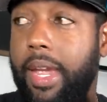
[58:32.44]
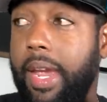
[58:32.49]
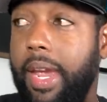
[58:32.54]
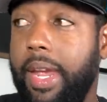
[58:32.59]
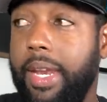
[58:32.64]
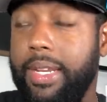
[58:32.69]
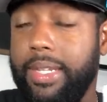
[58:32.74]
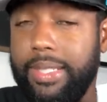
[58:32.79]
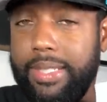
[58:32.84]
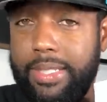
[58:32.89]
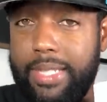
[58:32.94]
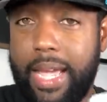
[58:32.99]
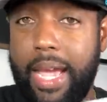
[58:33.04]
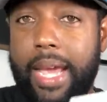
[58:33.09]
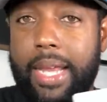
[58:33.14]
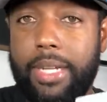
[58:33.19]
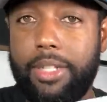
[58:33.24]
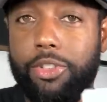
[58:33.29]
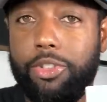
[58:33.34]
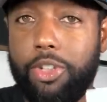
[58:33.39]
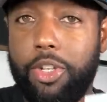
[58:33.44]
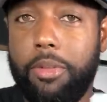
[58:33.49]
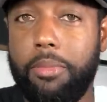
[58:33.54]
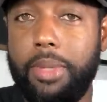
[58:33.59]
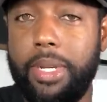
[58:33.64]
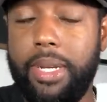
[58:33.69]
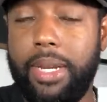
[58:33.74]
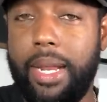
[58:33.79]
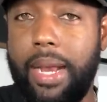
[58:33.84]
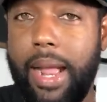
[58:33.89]
and the silent
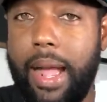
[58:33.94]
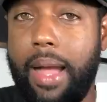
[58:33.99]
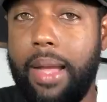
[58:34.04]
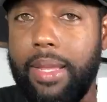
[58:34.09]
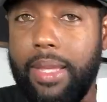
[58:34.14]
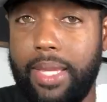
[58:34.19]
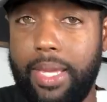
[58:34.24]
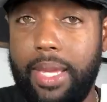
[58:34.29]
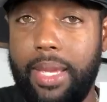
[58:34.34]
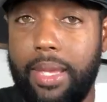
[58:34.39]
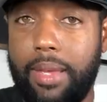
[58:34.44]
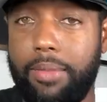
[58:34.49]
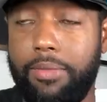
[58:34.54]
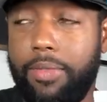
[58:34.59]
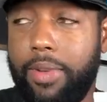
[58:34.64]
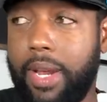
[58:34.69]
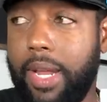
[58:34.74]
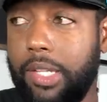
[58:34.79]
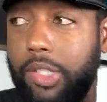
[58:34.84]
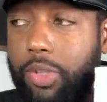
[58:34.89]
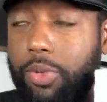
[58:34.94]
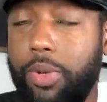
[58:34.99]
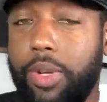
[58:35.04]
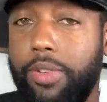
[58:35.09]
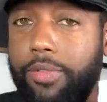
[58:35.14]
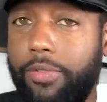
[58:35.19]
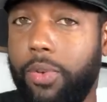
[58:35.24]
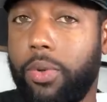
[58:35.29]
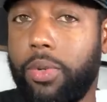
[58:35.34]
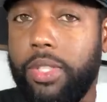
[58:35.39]
treatment that I get for that
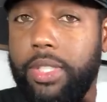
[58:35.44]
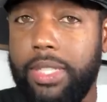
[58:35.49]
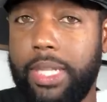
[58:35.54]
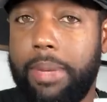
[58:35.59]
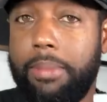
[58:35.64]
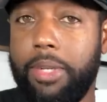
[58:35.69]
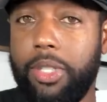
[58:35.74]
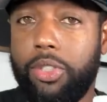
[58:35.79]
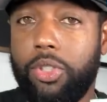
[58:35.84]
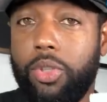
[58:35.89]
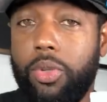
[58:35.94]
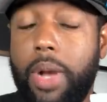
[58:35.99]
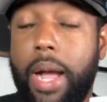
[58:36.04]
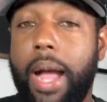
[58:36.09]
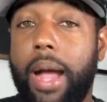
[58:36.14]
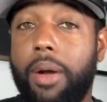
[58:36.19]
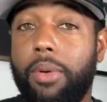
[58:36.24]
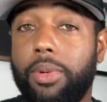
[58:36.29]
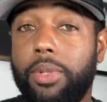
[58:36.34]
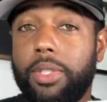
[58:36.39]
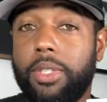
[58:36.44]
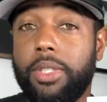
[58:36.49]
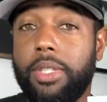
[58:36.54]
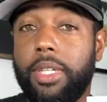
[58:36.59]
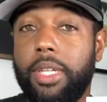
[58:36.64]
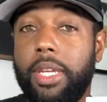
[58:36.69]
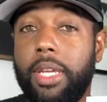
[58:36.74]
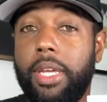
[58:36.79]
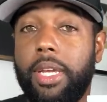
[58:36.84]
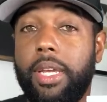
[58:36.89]
24 to 72 hours,
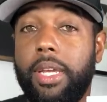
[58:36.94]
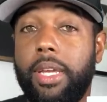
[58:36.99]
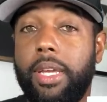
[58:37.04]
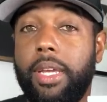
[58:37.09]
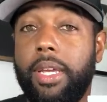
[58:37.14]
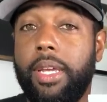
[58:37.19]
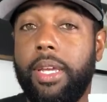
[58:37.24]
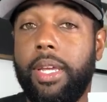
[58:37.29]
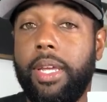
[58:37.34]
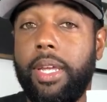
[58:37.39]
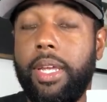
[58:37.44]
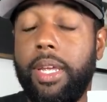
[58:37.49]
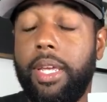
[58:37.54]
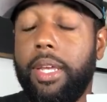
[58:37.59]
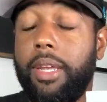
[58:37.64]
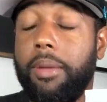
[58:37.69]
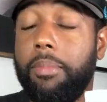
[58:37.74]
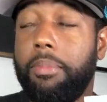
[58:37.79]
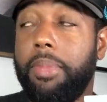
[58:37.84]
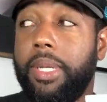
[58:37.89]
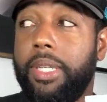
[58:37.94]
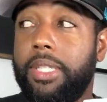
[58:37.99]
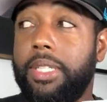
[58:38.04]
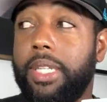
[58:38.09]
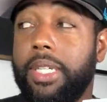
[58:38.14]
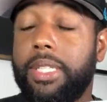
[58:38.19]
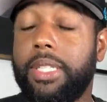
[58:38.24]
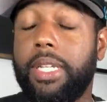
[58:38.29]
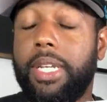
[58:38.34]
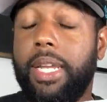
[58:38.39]
it'll be
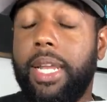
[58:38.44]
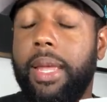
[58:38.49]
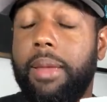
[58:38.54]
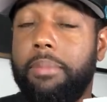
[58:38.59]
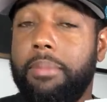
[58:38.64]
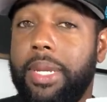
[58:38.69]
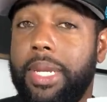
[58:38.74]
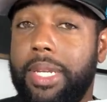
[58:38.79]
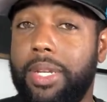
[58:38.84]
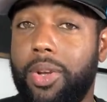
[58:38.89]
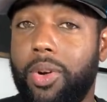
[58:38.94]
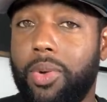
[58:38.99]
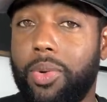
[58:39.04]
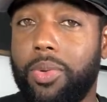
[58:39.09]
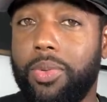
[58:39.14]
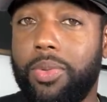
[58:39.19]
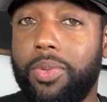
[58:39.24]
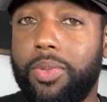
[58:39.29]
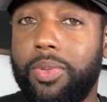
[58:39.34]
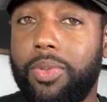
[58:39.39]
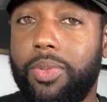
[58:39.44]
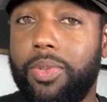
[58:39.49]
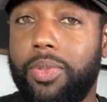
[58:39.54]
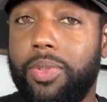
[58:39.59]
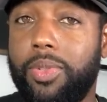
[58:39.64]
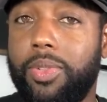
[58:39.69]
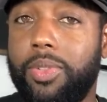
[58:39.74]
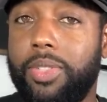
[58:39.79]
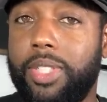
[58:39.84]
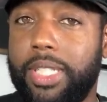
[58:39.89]
just to let me know,
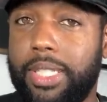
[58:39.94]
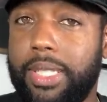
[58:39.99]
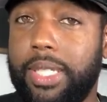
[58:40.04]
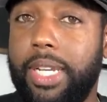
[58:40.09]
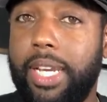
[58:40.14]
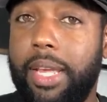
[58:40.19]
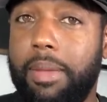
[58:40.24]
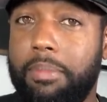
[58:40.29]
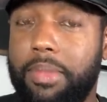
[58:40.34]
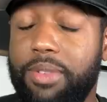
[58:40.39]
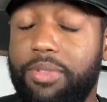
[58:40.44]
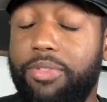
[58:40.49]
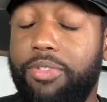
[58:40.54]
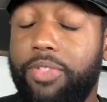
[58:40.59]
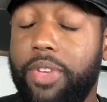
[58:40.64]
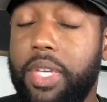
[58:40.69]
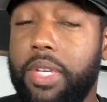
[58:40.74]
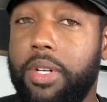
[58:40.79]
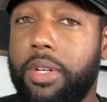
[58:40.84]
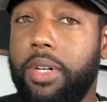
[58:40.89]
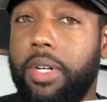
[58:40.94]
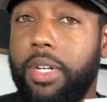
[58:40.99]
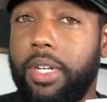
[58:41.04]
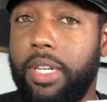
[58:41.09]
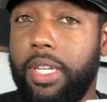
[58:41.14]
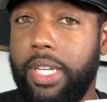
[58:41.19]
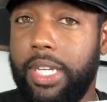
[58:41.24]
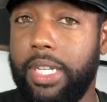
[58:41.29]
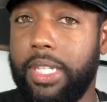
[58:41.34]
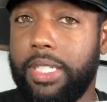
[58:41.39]
just to let me feel her
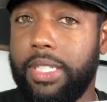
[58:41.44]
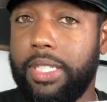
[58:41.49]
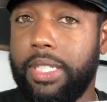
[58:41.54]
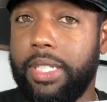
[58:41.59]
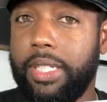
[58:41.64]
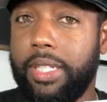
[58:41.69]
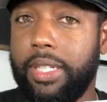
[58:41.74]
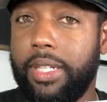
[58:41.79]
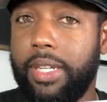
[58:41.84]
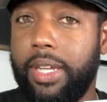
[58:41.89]
energy.